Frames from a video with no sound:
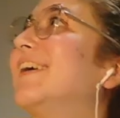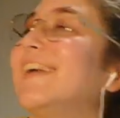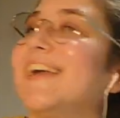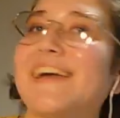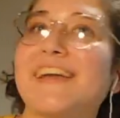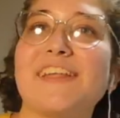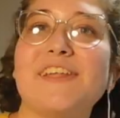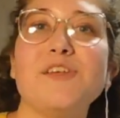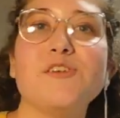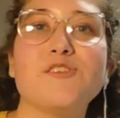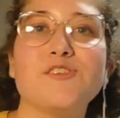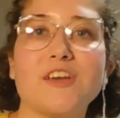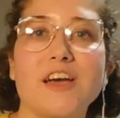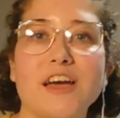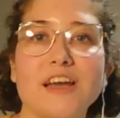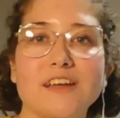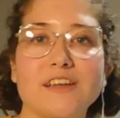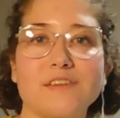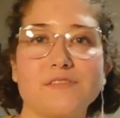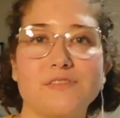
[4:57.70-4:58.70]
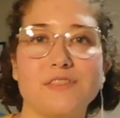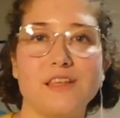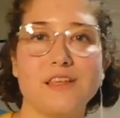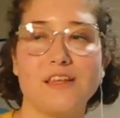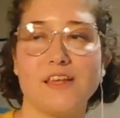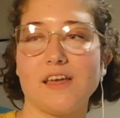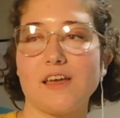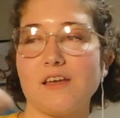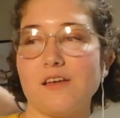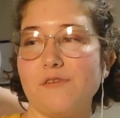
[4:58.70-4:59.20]
Yeah, can you check? If
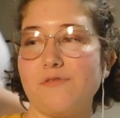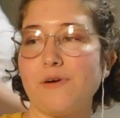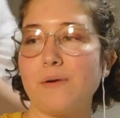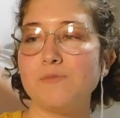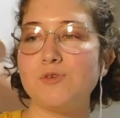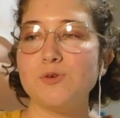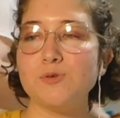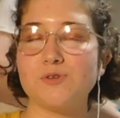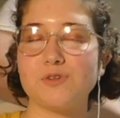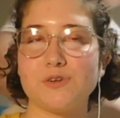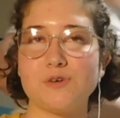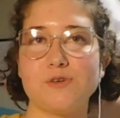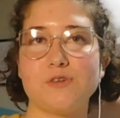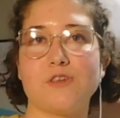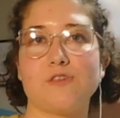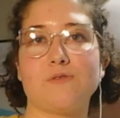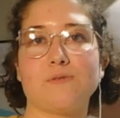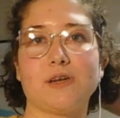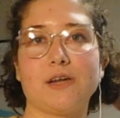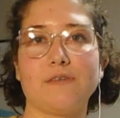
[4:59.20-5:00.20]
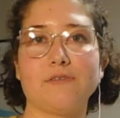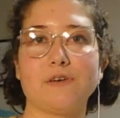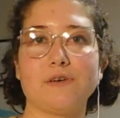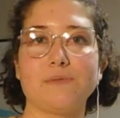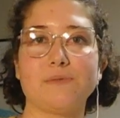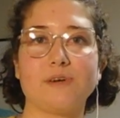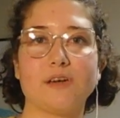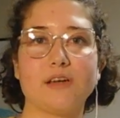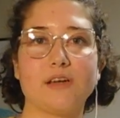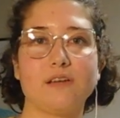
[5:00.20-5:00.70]
they, if I'm too close, it's whatever,
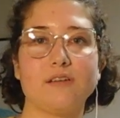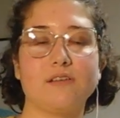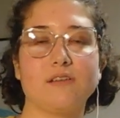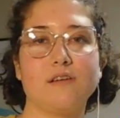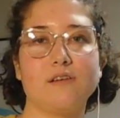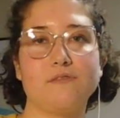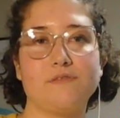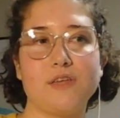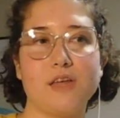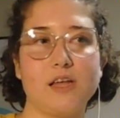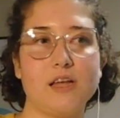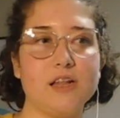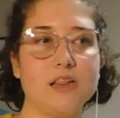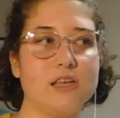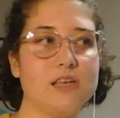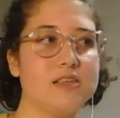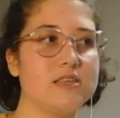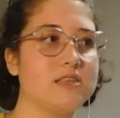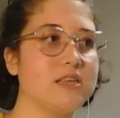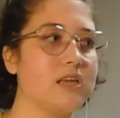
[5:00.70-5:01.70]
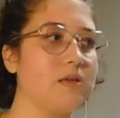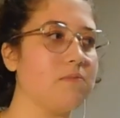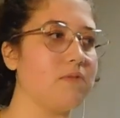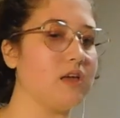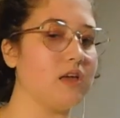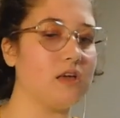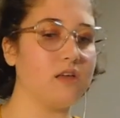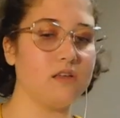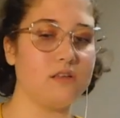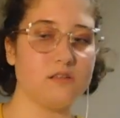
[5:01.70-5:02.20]
but if they can at least see
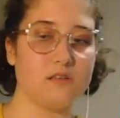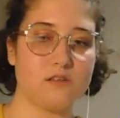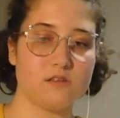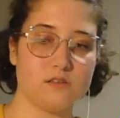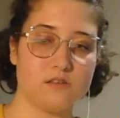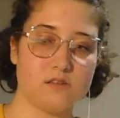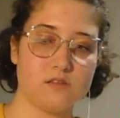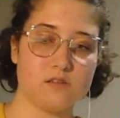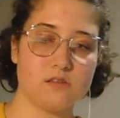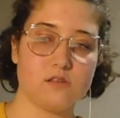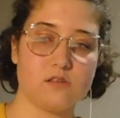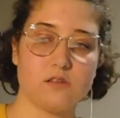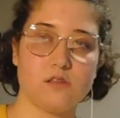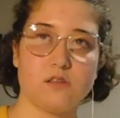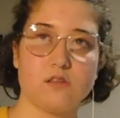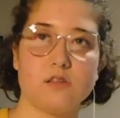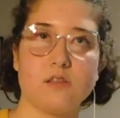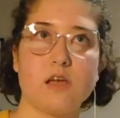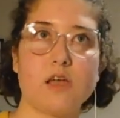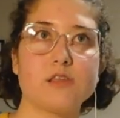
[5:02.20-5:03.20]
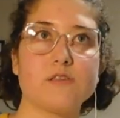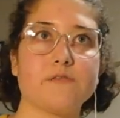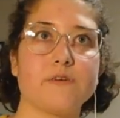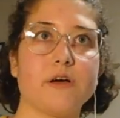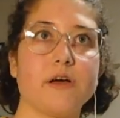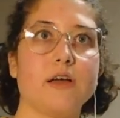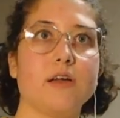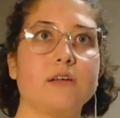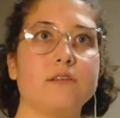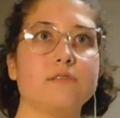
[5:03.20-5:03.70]
me, that's
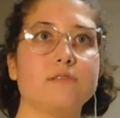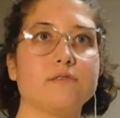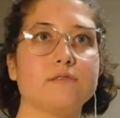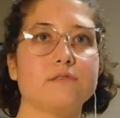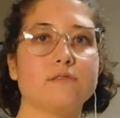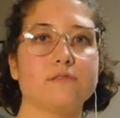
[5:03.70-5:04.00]
fine.